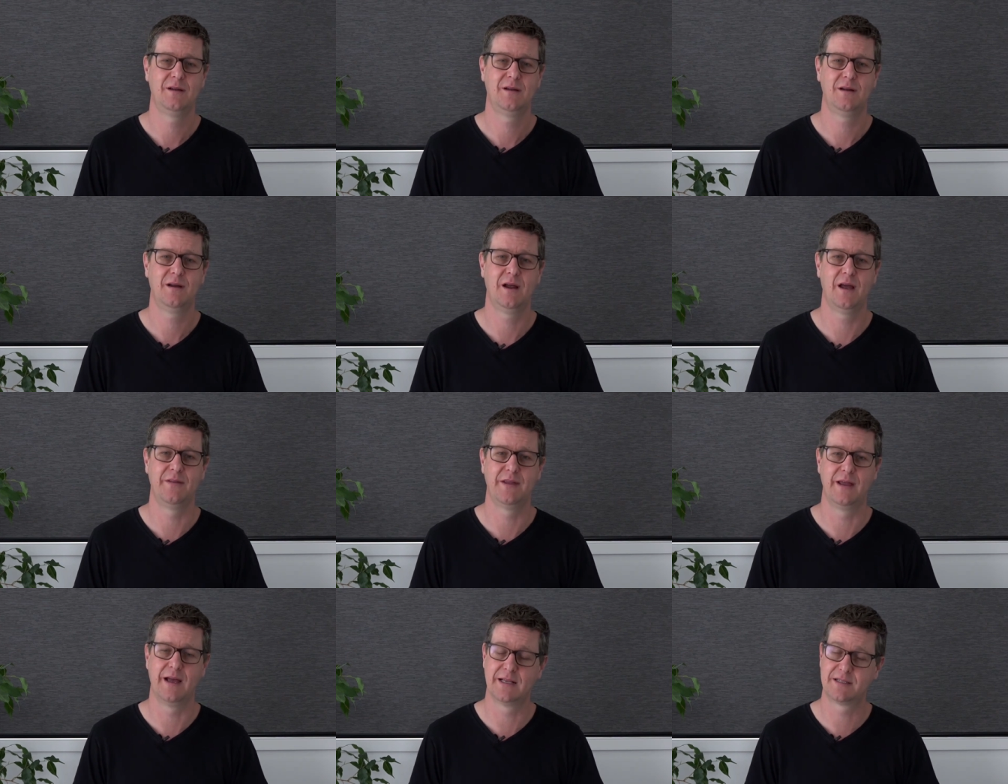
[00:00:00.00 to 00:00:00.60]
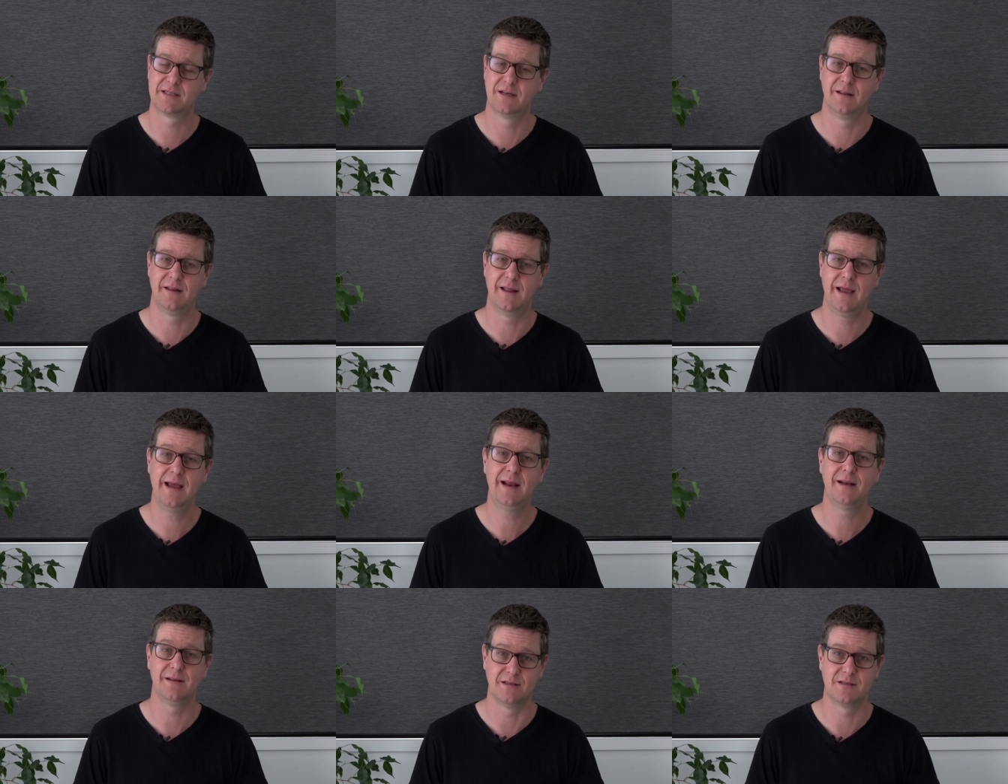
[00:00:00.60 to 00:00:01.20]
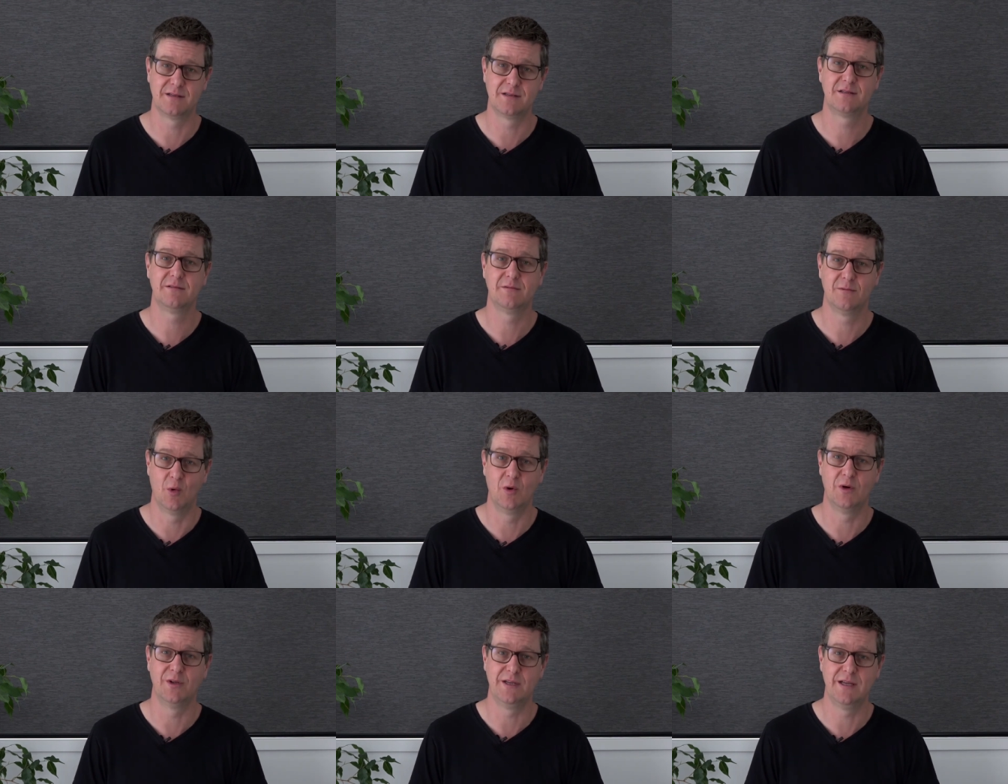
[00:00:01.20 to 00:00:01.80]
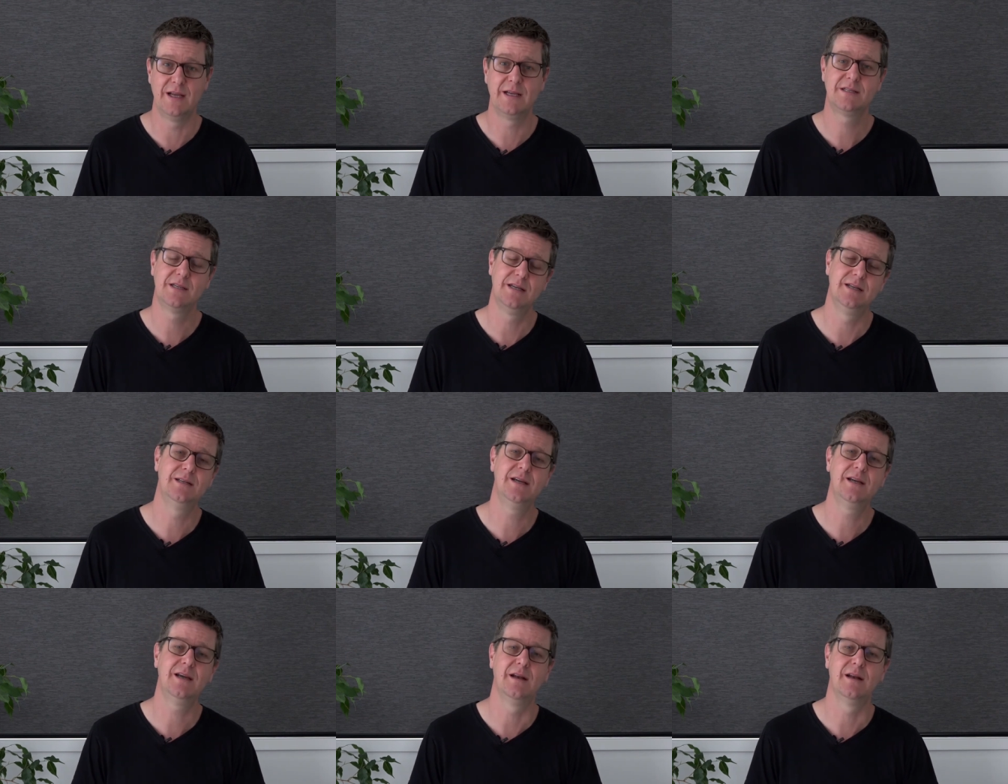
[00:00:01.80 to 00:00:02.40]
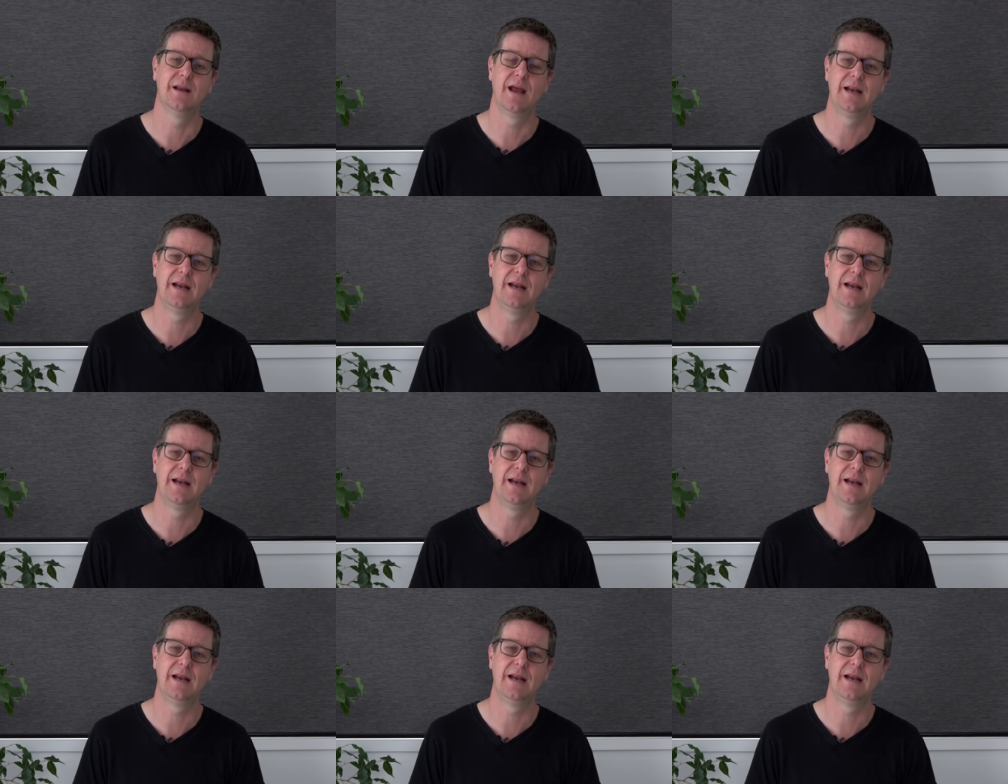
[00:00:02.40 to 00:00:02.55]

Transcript: And the answer to that is, well, yes, He did.